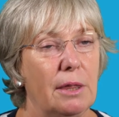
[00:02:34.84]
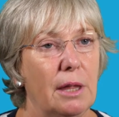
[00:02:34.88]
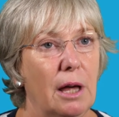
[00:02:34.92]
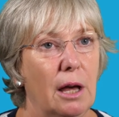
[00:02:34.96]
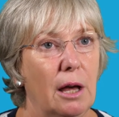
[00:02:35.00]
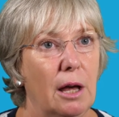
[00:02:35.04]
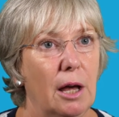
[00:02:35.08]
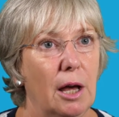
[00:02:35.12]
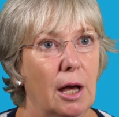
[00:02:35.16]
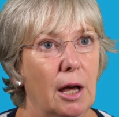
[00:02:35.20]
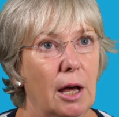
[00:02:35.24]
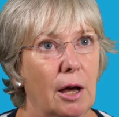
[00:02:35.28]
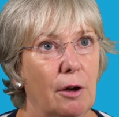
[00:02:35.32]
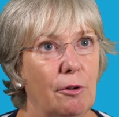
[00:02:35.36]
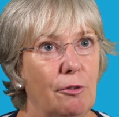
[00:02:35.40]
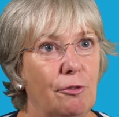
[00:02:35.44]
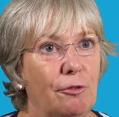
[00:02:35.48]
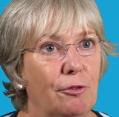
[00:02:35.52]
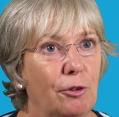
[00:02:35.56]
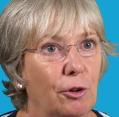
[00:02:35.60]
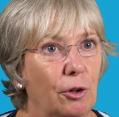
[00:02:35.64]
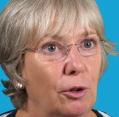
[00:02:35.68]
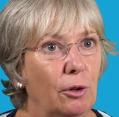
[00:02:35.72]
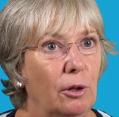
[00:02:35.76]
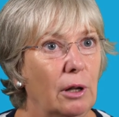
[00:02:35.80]
a
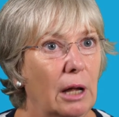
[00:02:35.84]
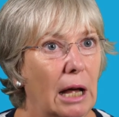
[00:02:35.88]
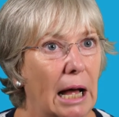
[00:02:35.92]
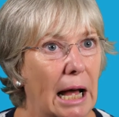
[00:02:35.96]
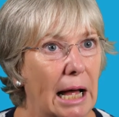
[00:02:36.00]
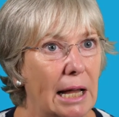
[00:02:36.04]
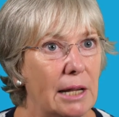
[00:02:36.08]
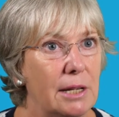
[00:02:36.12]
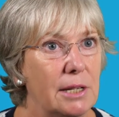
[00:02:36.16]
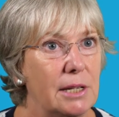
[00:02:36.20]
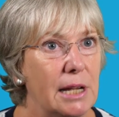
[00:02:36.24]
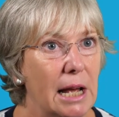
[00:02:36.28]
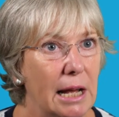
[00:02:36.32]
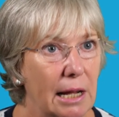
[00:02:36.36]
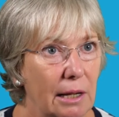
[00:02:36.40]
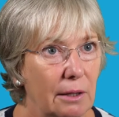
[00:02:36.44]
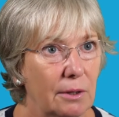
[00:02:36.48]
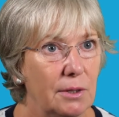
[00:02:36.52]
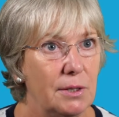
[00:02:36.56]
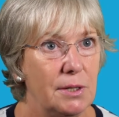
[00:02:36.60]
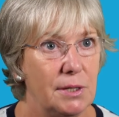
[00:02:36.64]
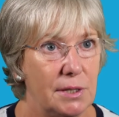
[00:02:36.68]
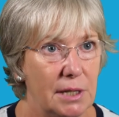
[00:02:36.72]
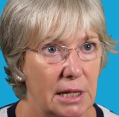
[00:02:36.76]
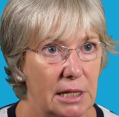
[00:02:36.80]
full
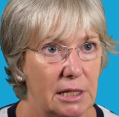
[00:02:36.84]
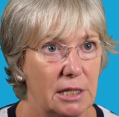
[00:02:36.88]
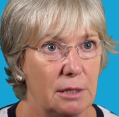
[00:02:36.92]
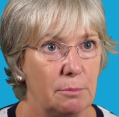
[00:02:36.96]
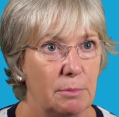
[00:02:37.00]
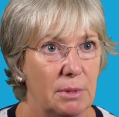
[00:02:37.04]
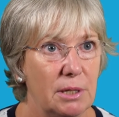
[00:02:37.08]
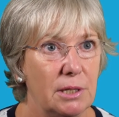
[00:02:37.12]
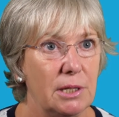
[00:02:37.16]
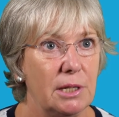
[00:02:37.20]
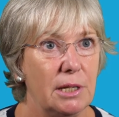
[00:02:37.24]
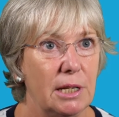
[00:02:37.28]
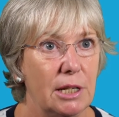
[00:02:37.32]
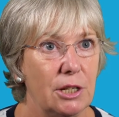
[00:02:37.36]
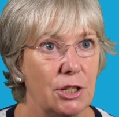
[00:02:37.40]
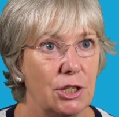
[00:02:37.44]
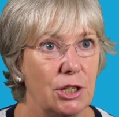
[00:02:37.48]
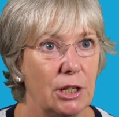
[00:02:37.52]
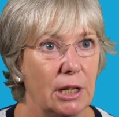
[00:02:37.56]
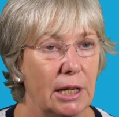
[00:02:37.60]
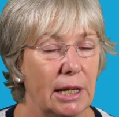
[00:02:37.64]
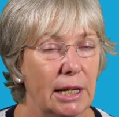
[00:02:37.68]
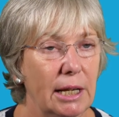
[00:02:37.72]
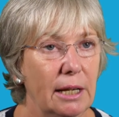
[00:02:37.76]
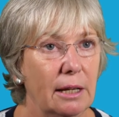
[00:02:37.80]
handheld assessment
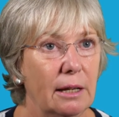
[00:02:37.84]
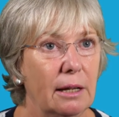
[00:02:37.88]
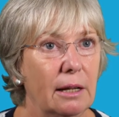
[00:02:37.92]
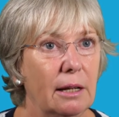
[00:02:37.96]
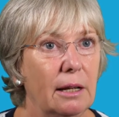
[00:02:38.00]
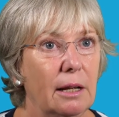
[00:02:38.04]
initially